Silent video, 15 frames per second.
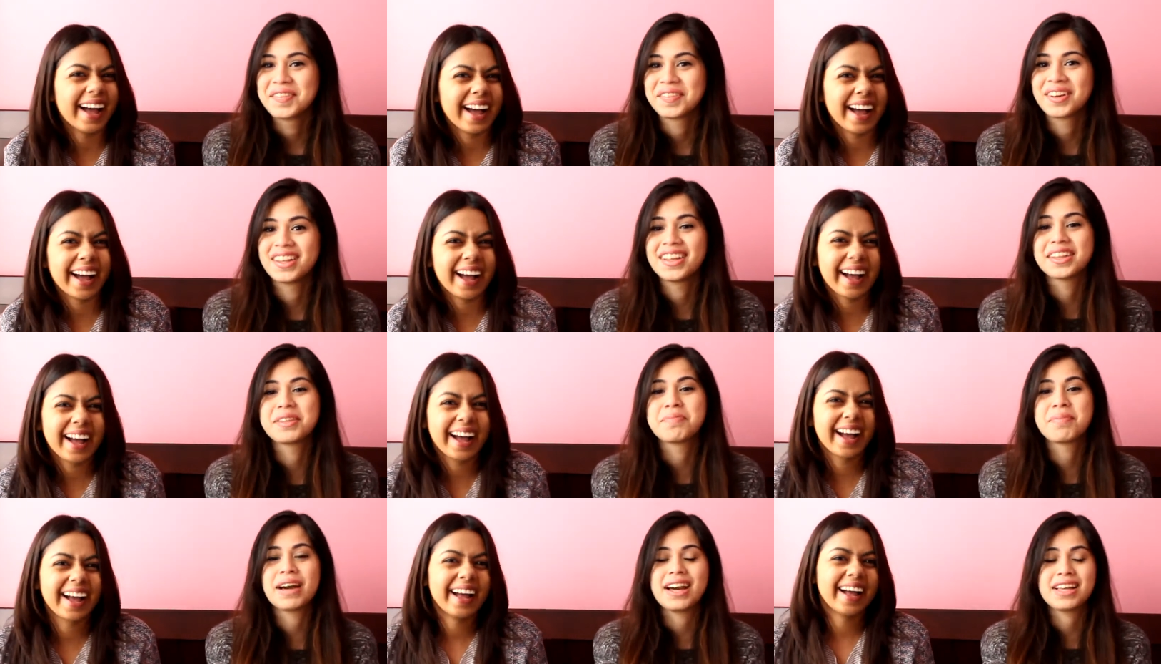Speaker 1: for like
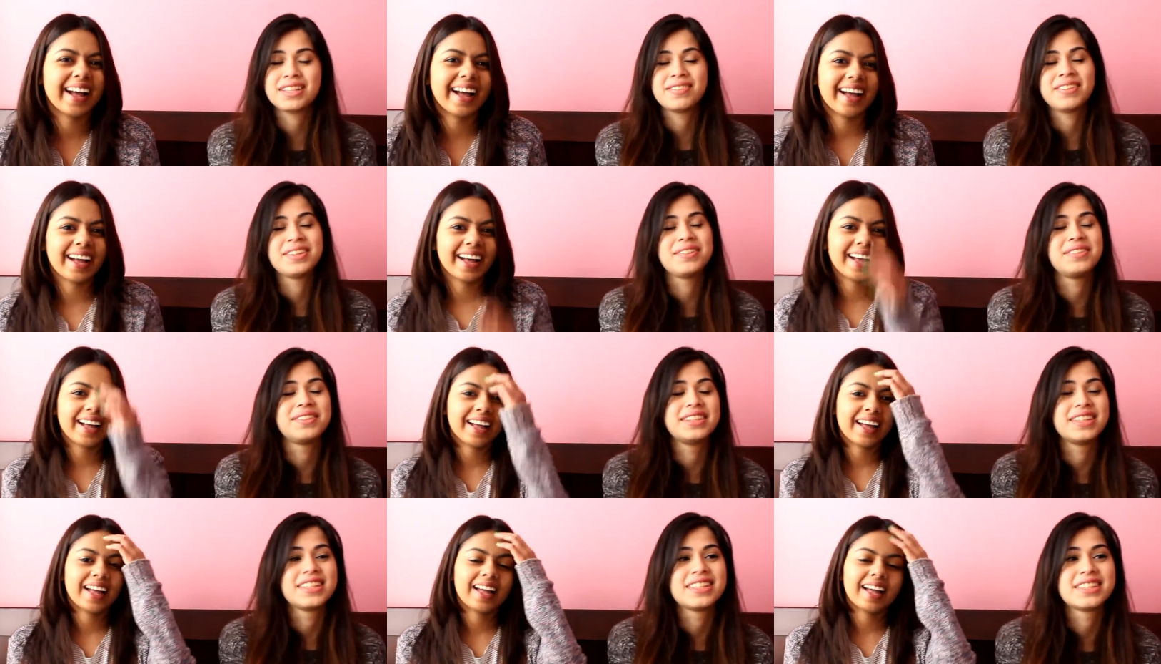the past few
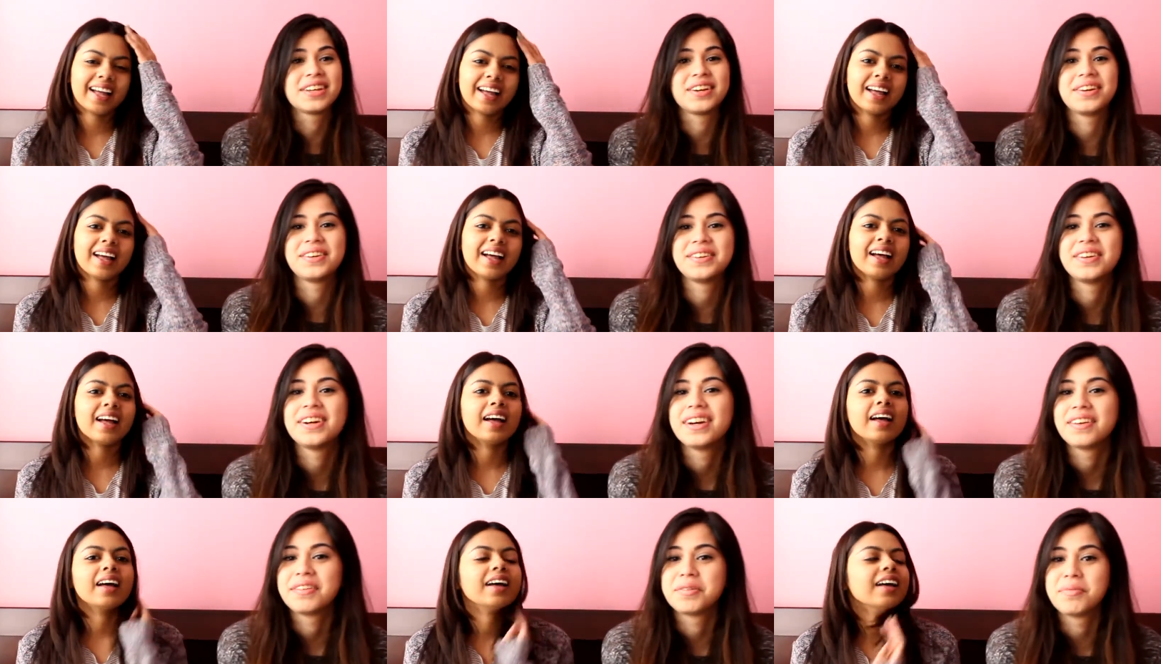weeks, so
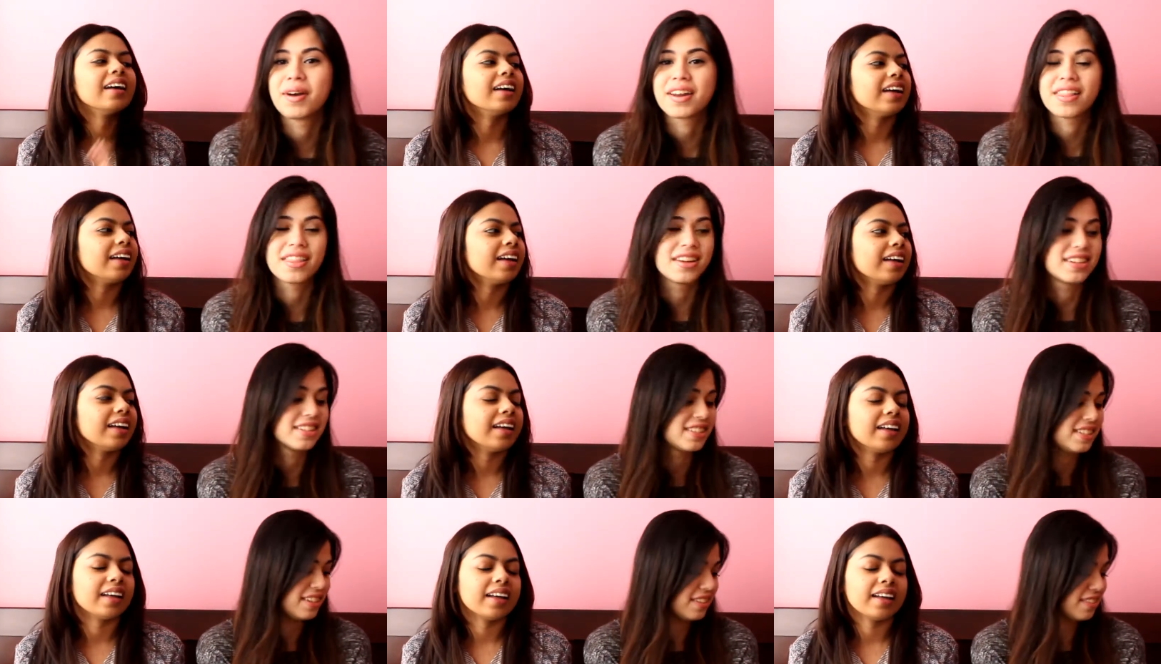we bought a lot
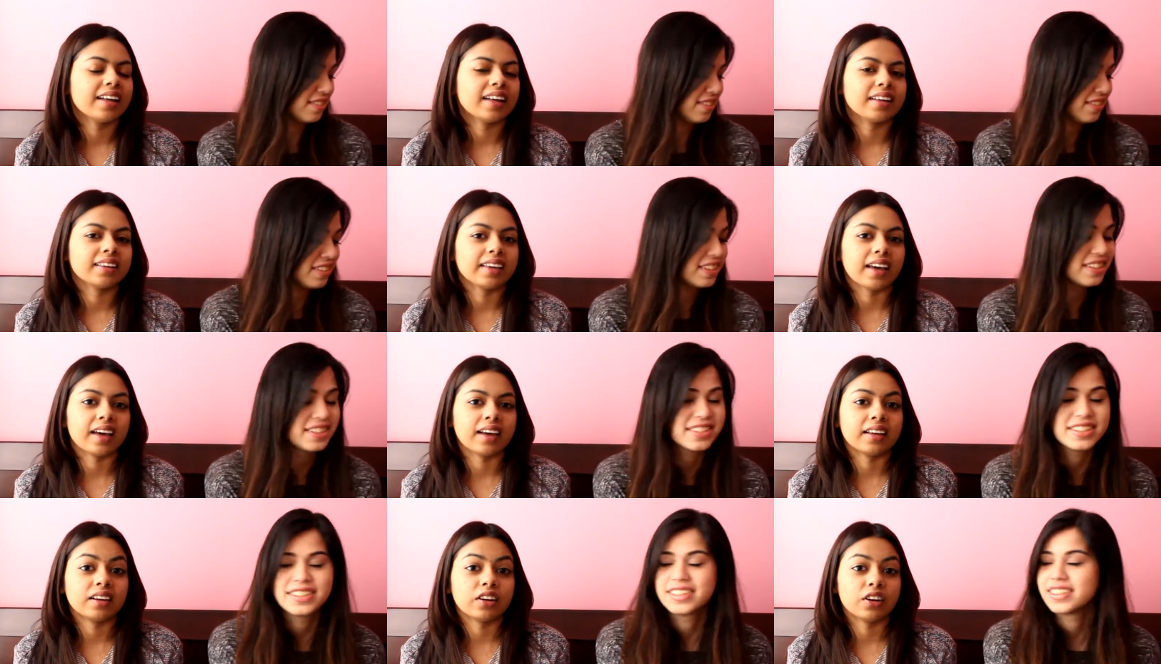of stuff.
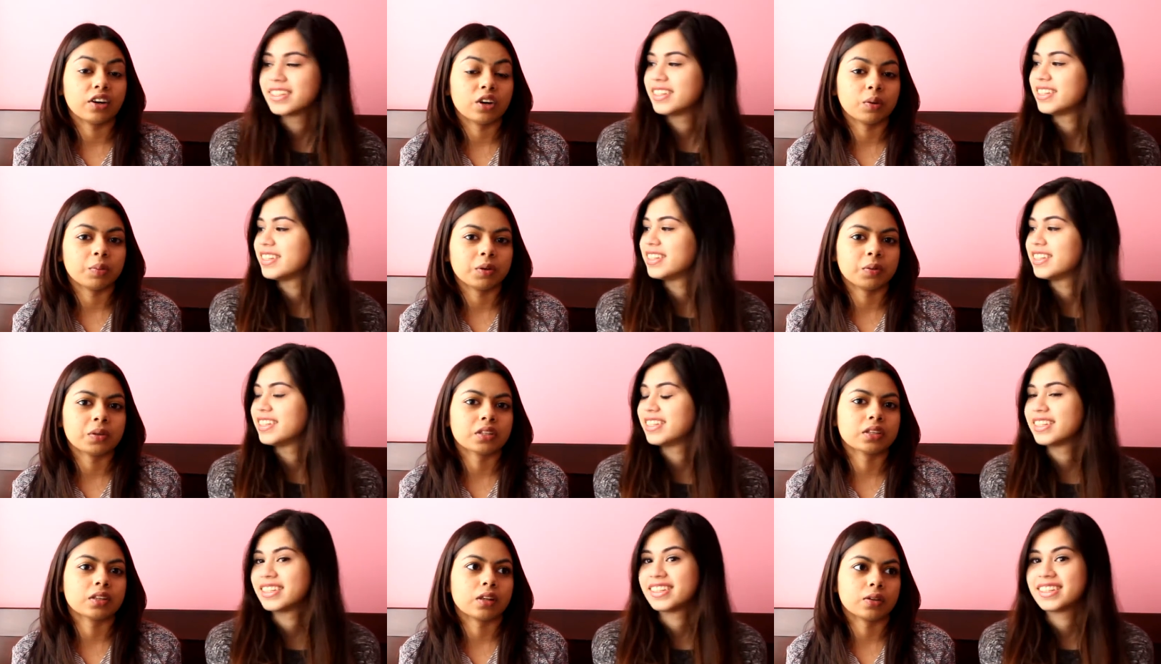
Speaker 2: Yeah, and our Urban
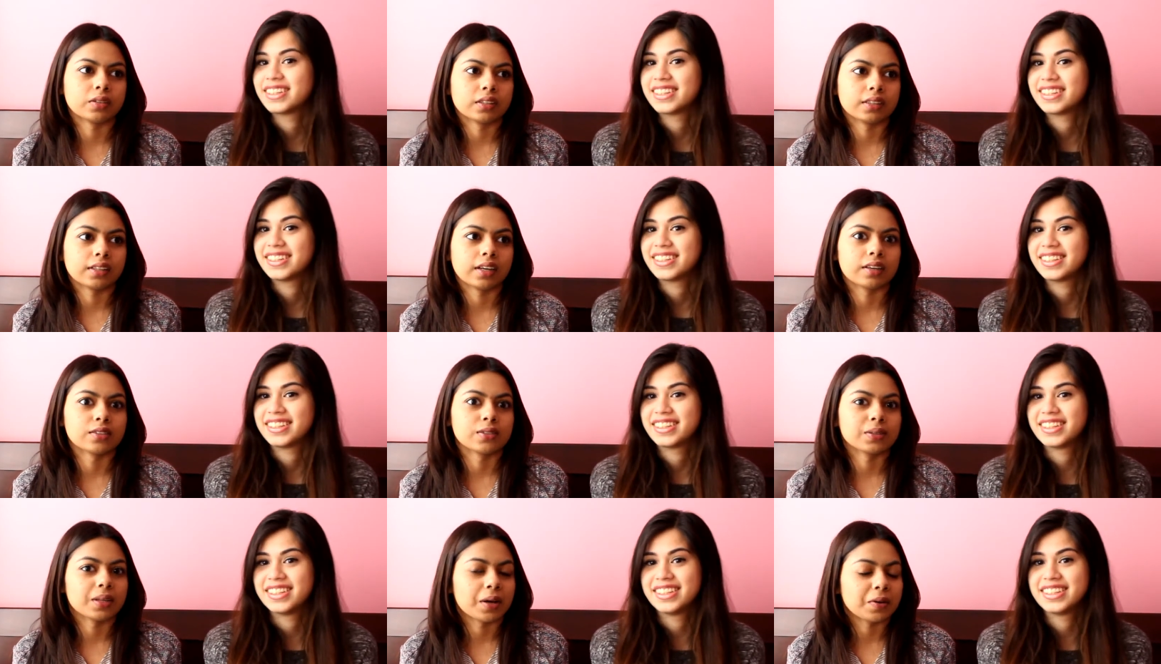was closing
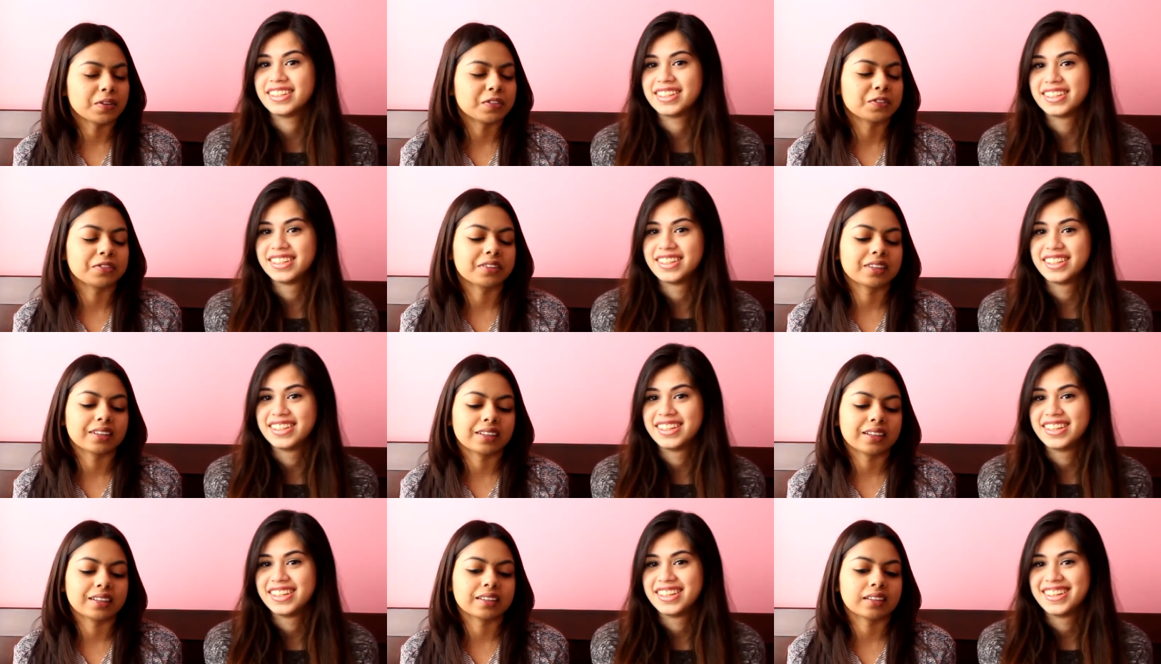down, so that was
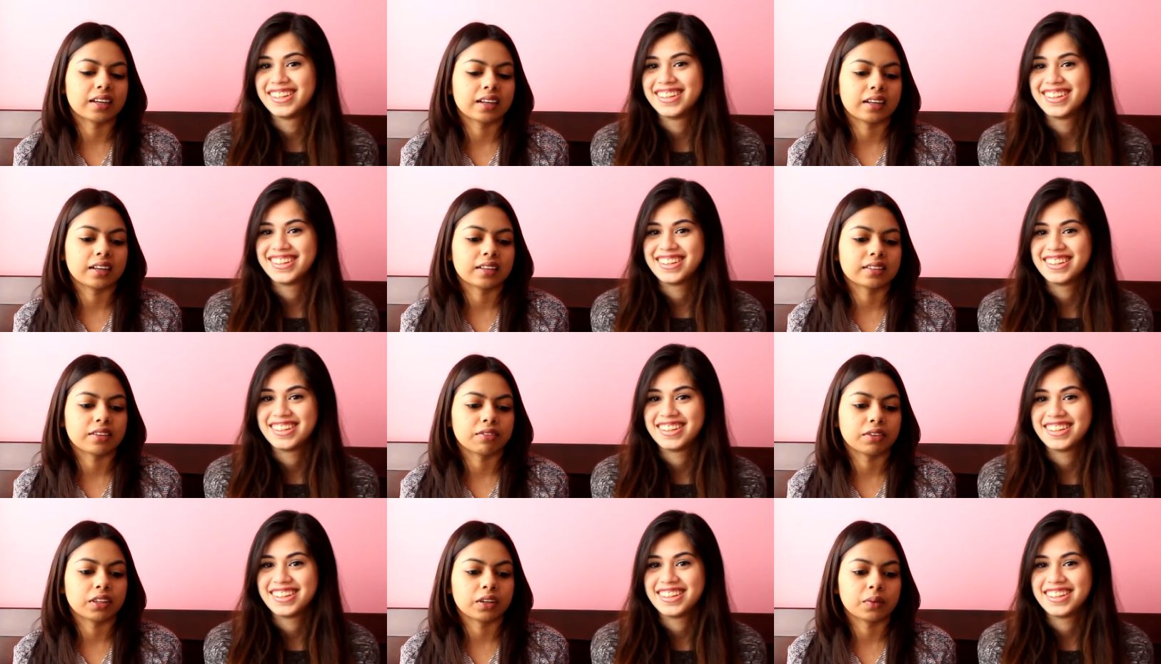really exciting because
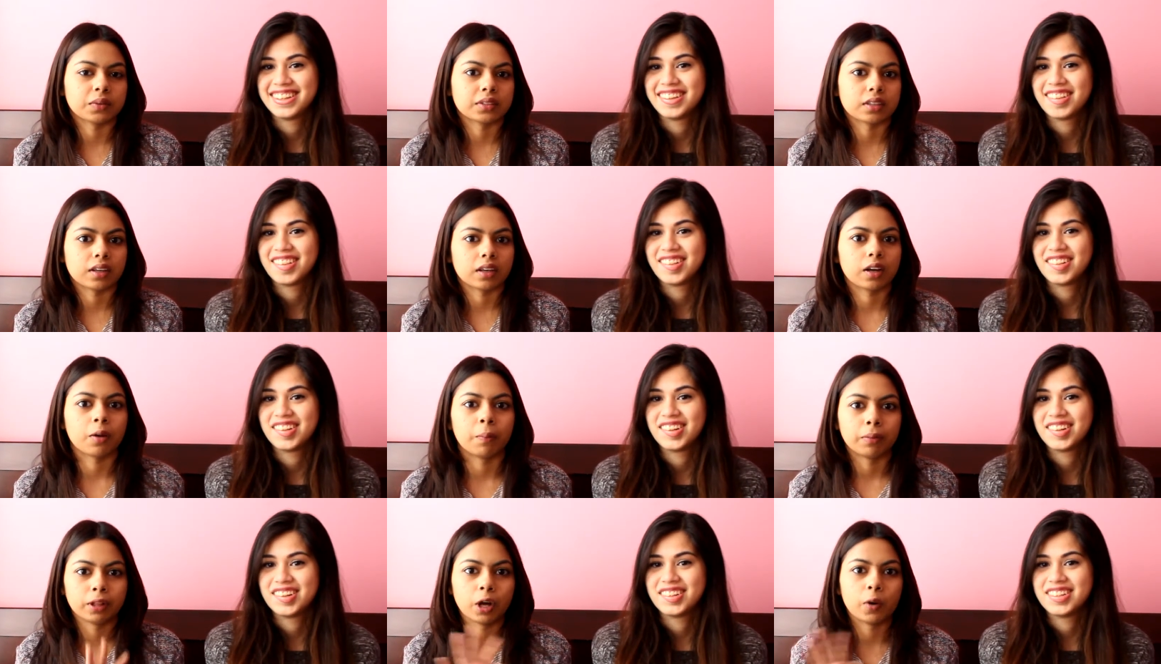everything was like
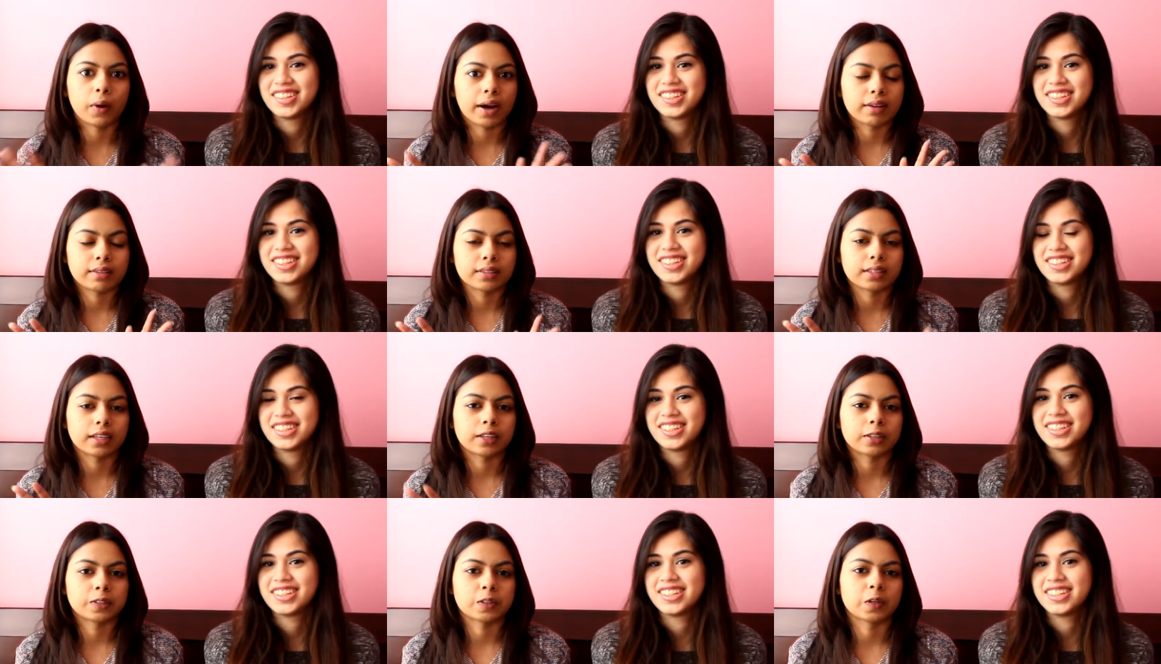a blowout
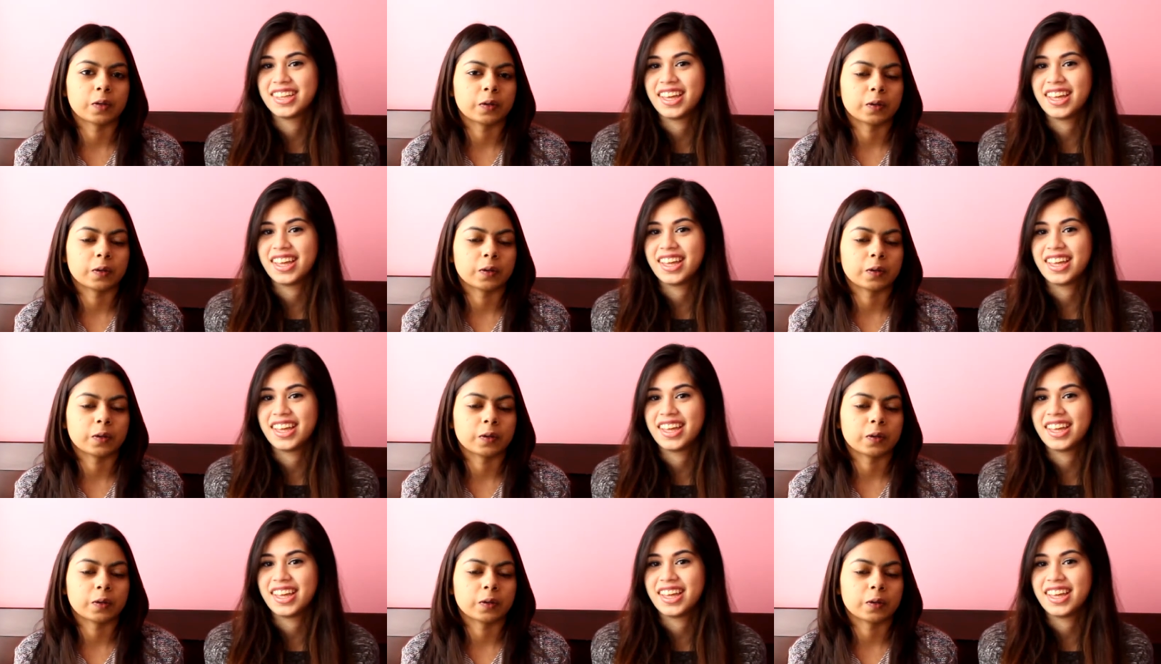sale, so